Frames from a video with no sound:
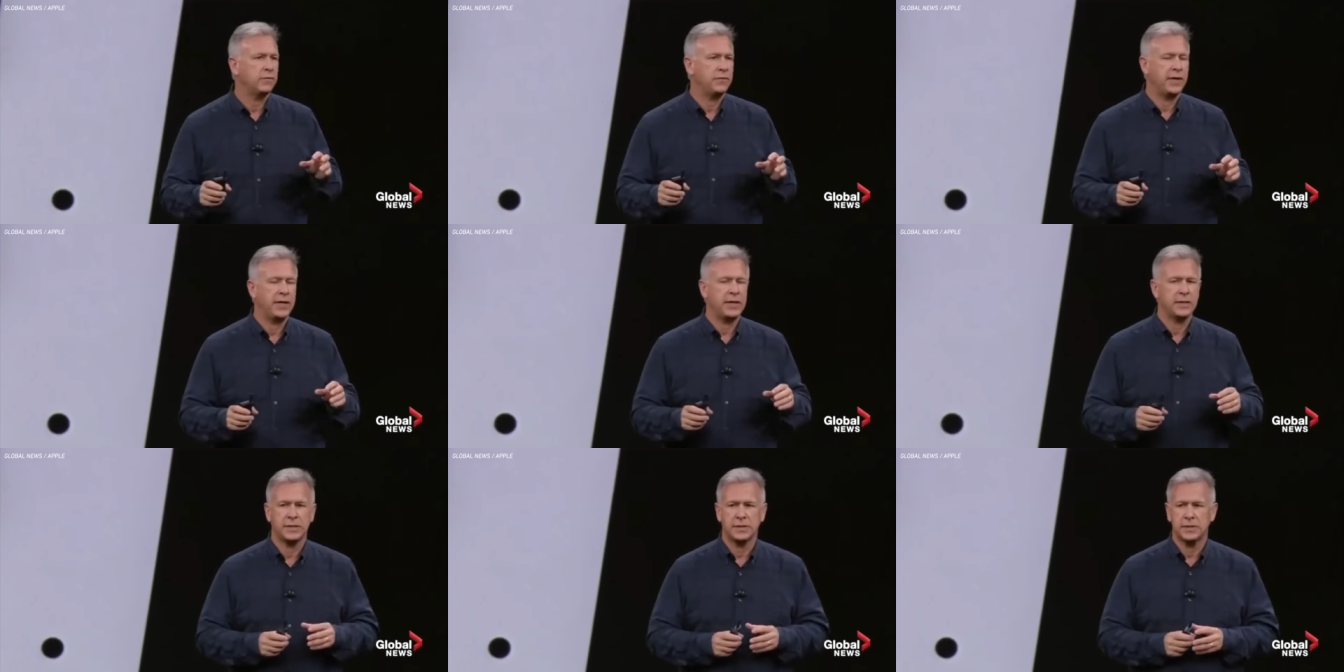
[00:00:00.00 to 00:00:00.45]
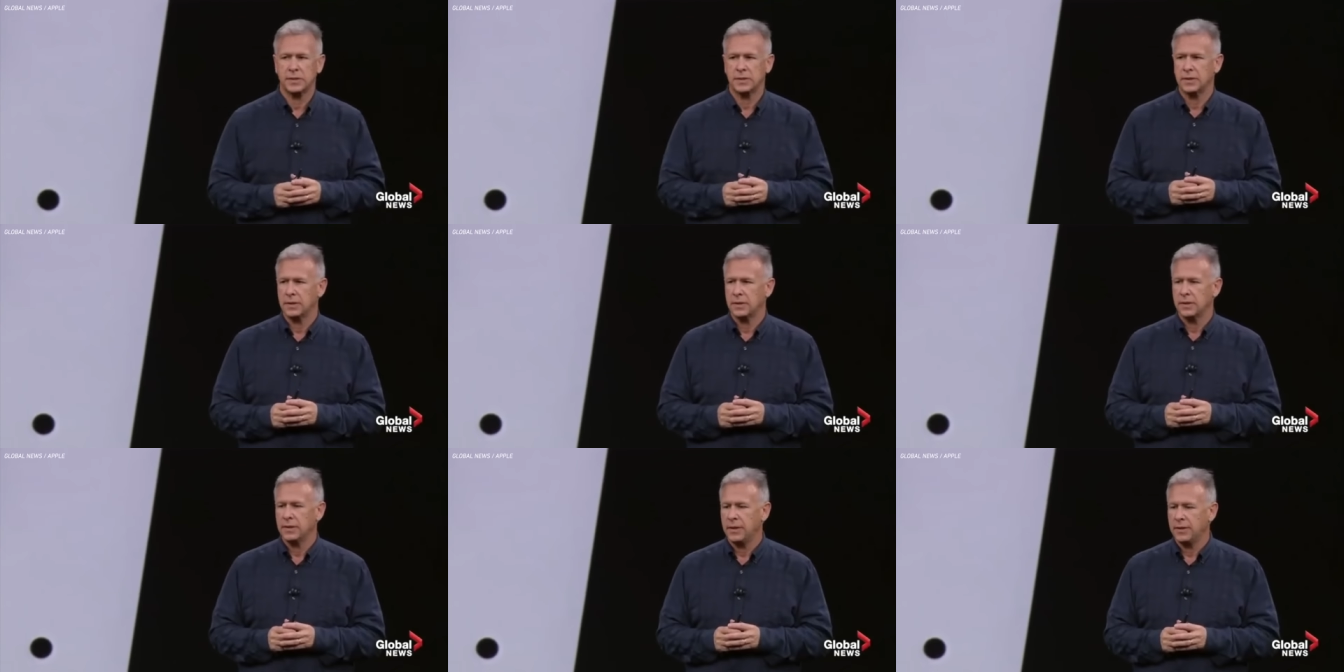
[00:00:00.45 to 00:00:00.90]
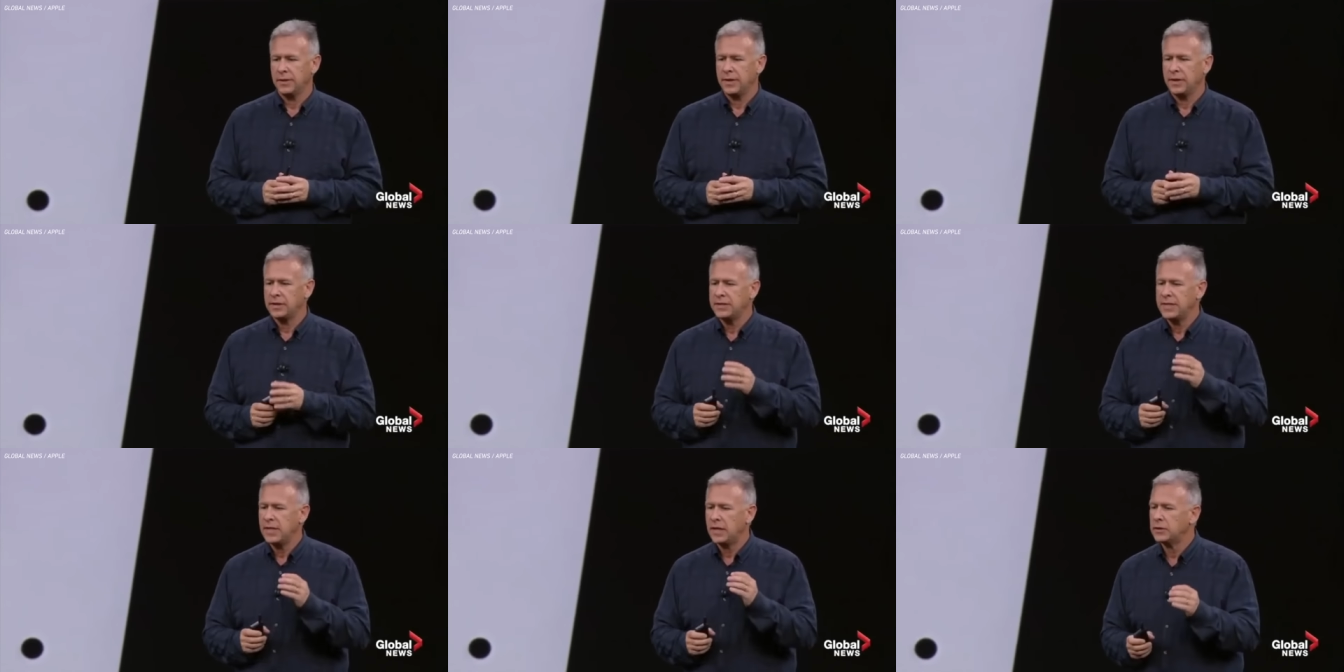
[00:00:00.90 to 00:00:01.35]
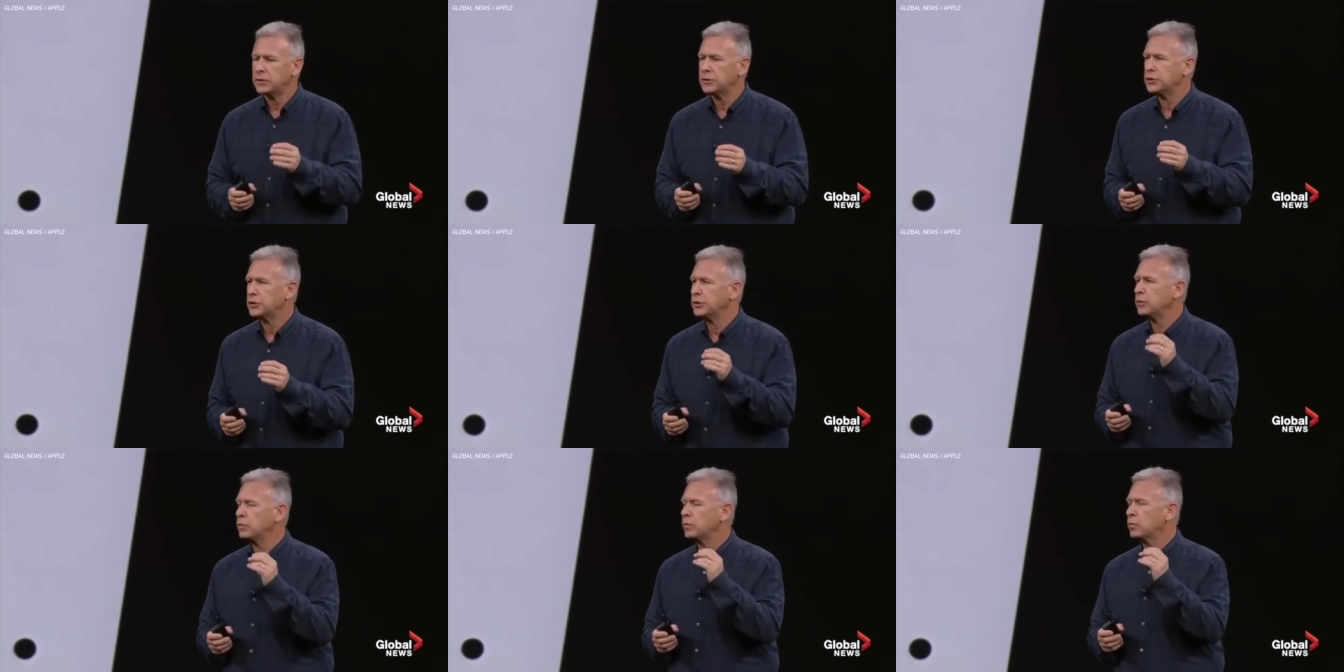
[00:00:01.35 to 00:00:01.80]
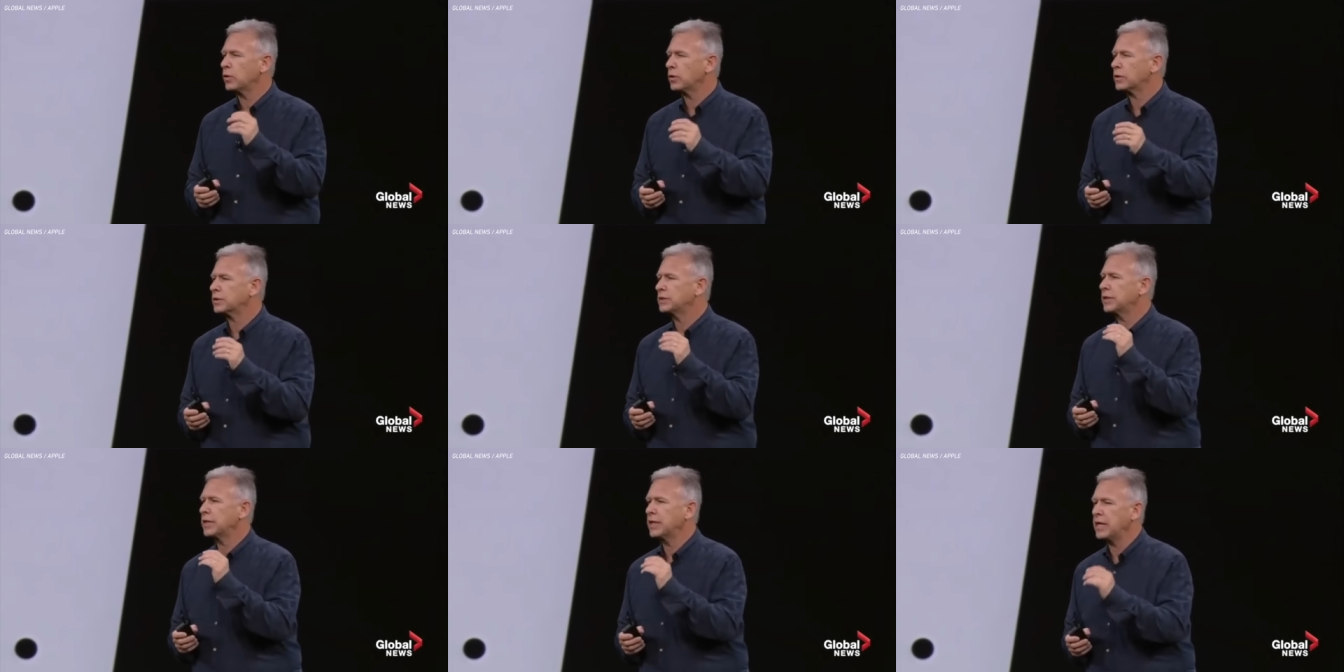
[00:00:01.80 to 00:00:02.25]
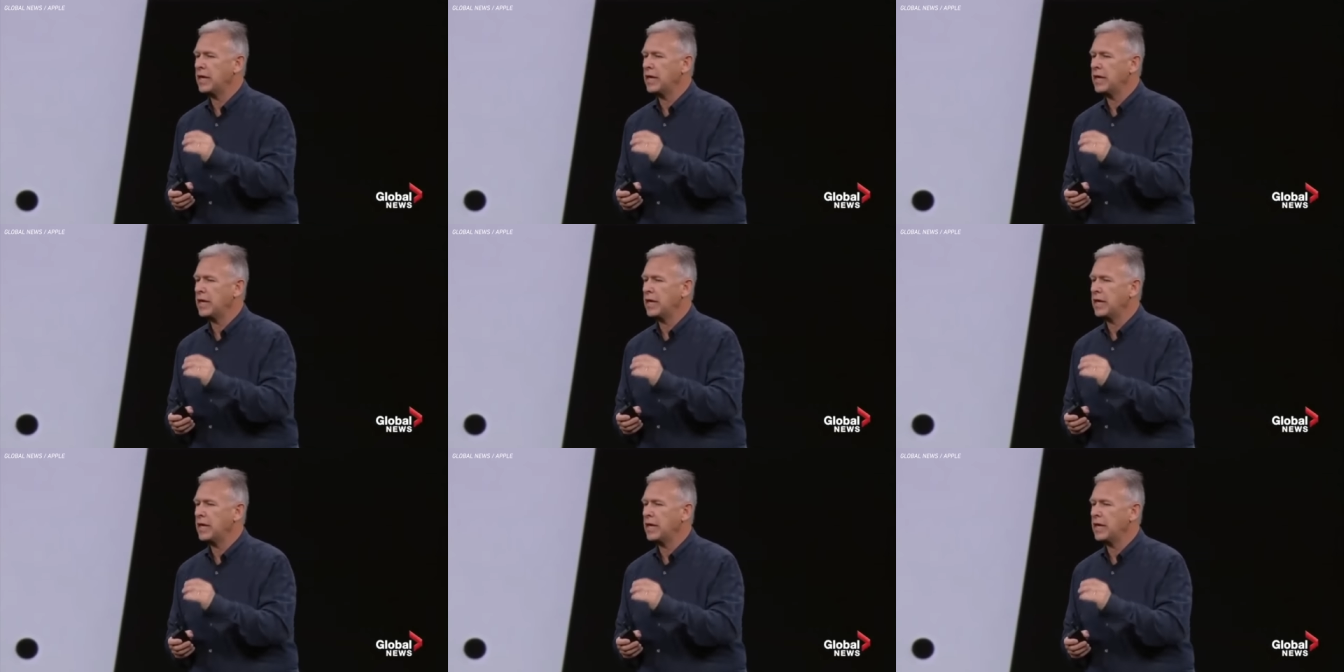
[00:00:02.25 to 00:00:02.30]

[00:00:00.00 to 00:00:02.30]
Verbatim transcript: And according to Mark Gurman over at Bloomberg,